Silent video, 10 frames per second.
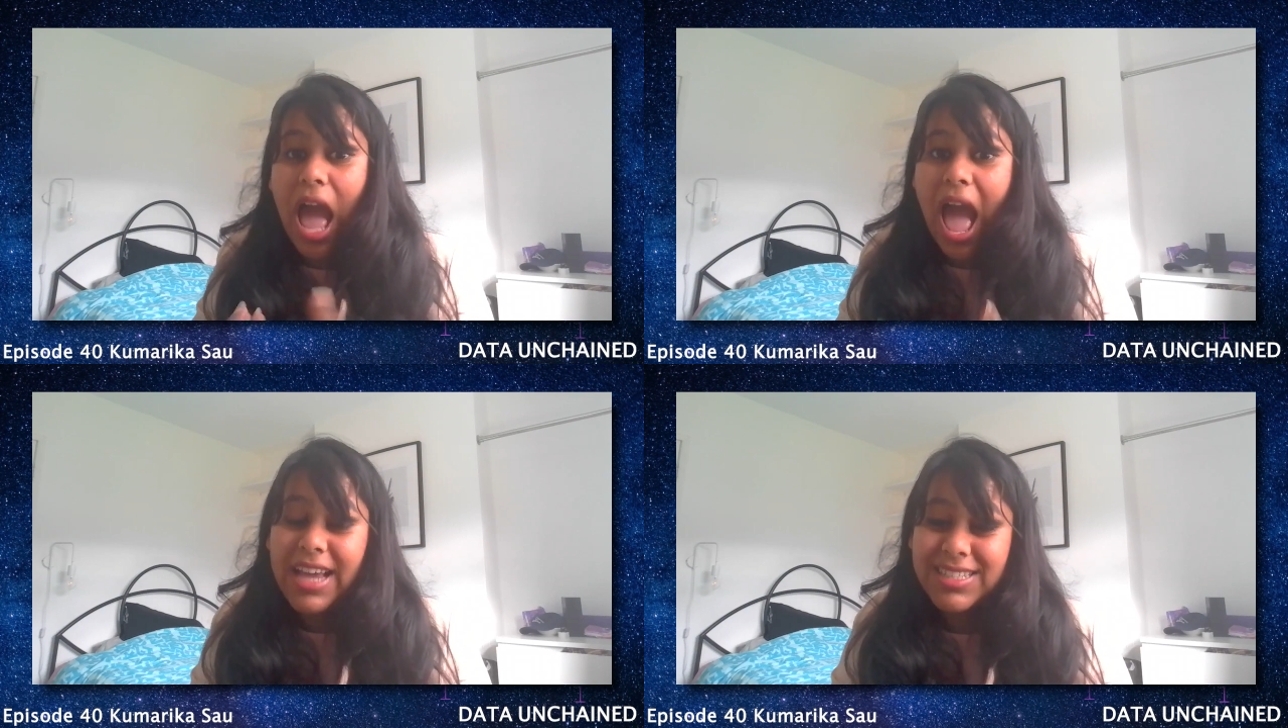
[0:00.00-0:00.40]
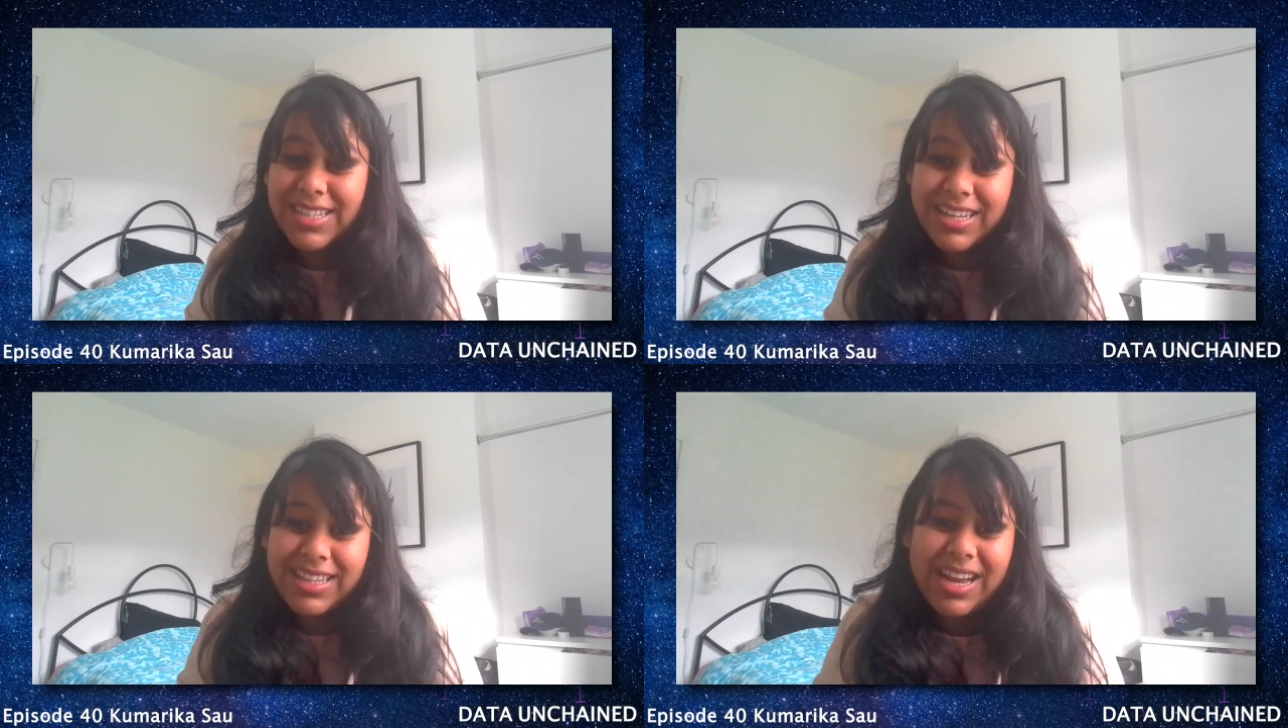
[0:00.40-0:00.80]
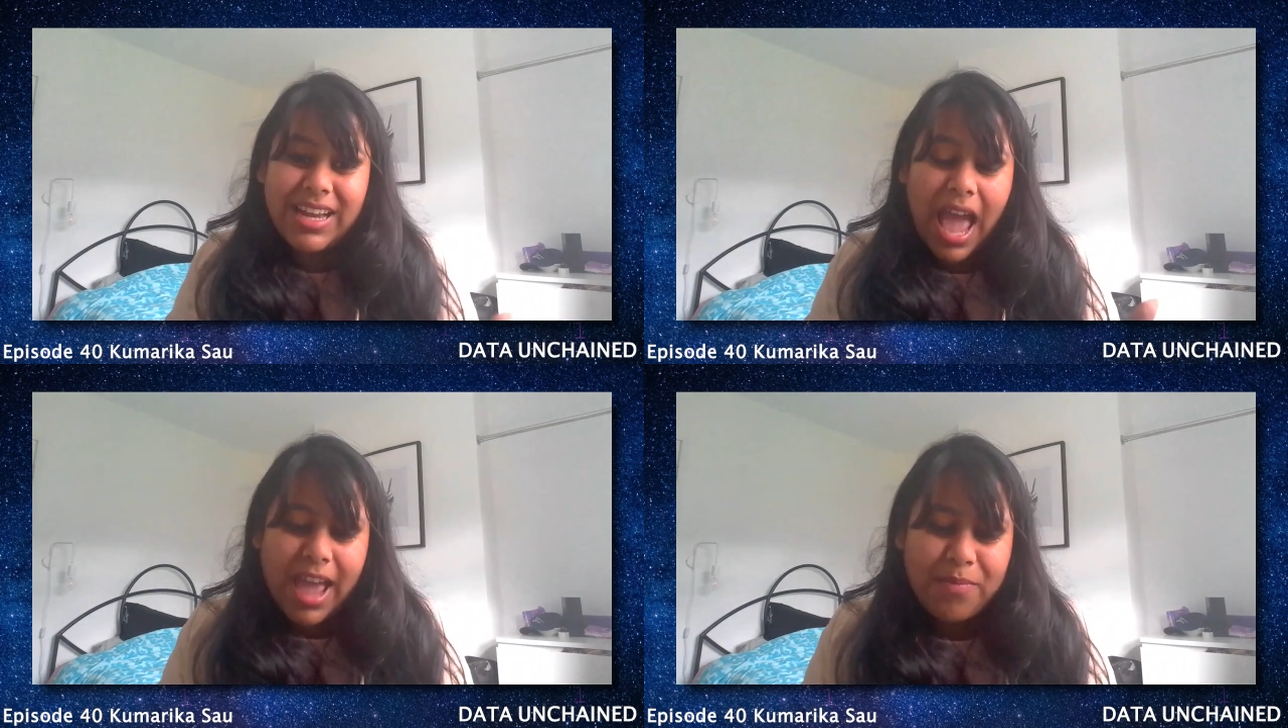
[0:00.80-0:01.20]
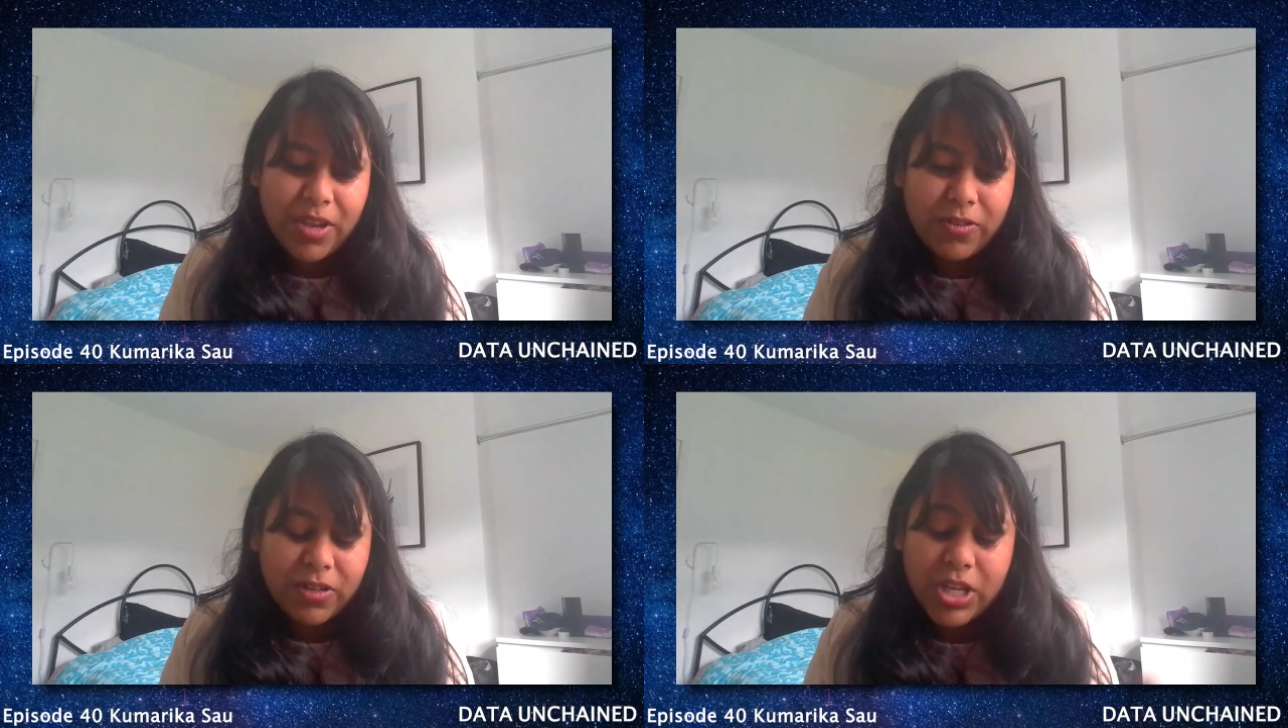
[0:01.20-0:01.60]
I said that
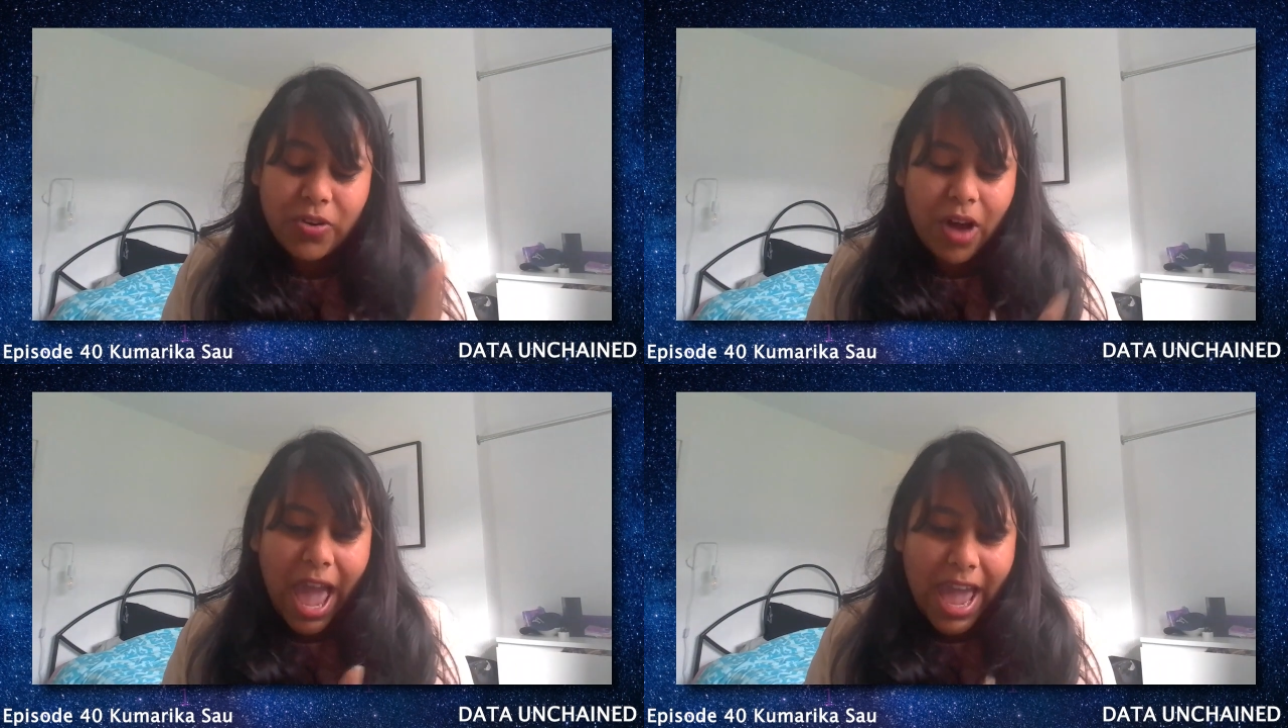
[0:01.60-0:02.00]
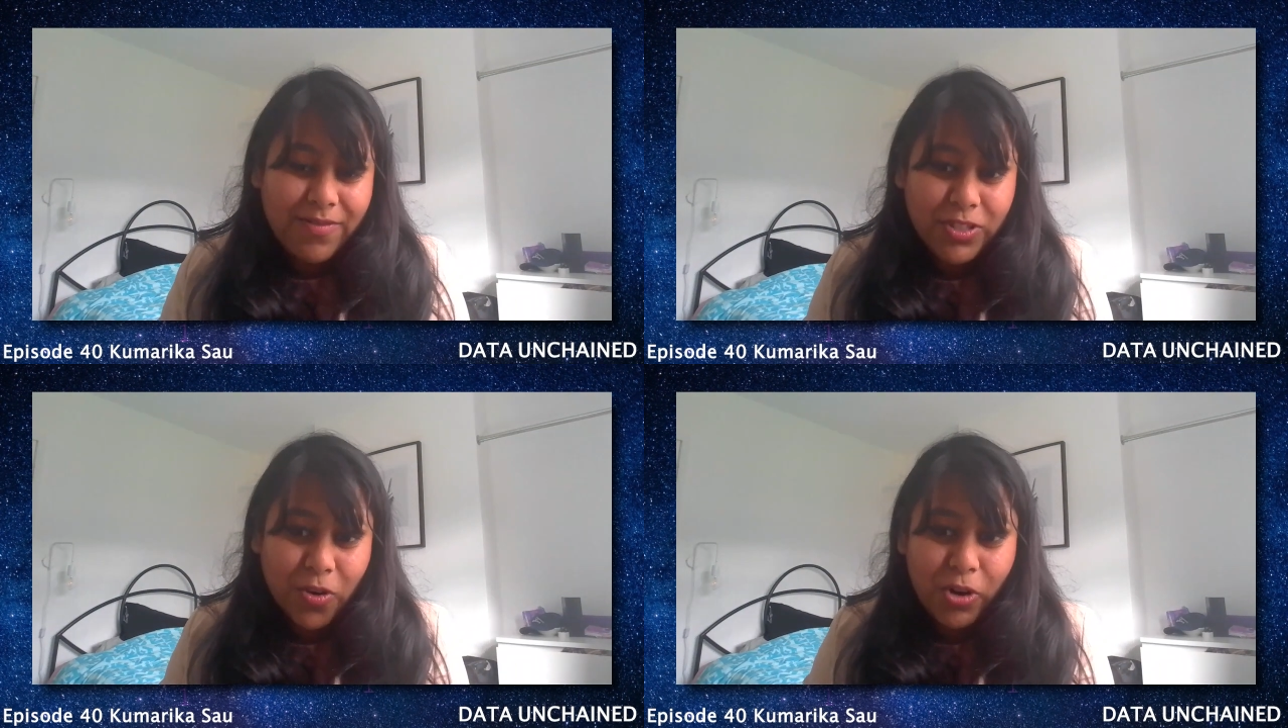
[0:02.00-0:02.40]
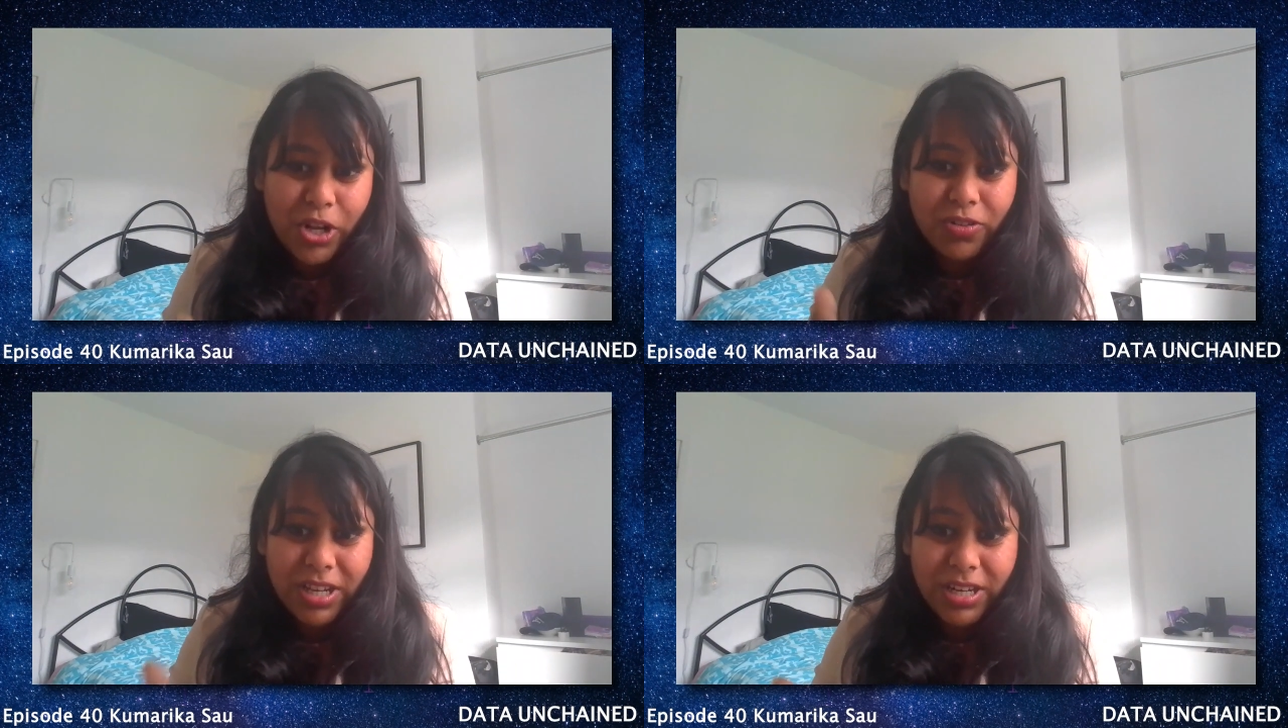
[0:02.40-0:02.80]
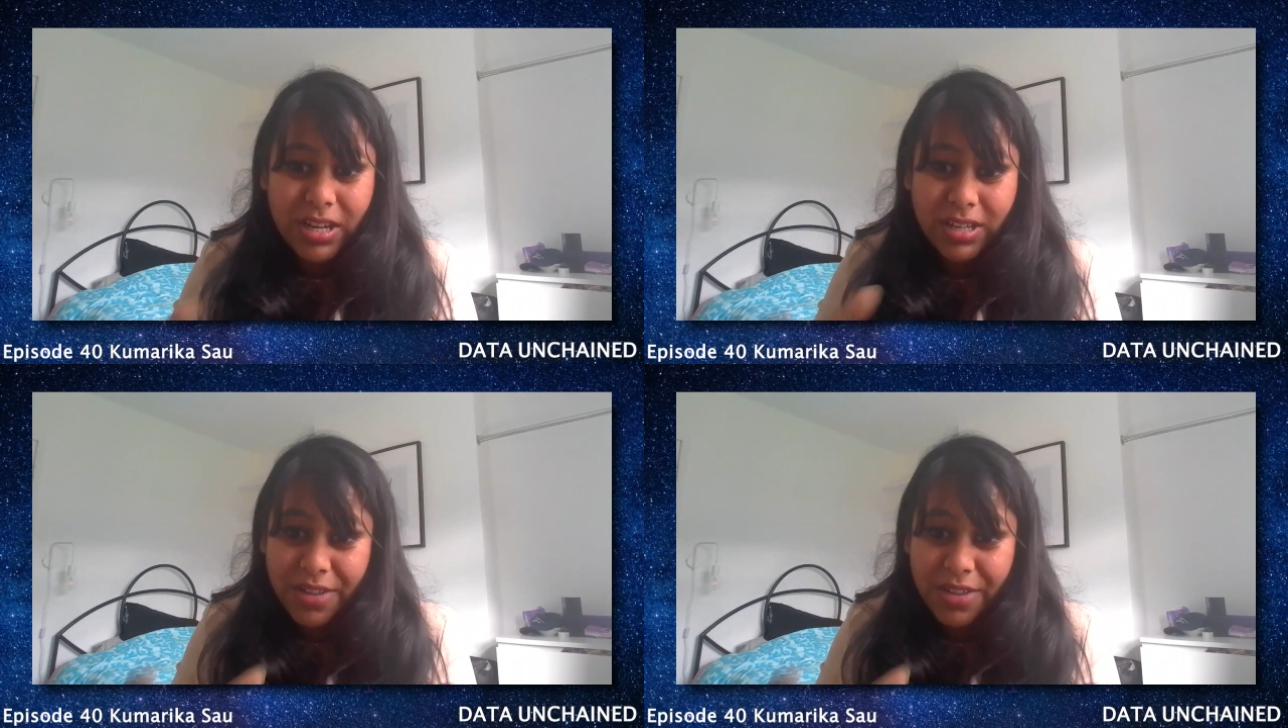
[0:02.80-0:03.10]
I have sold you the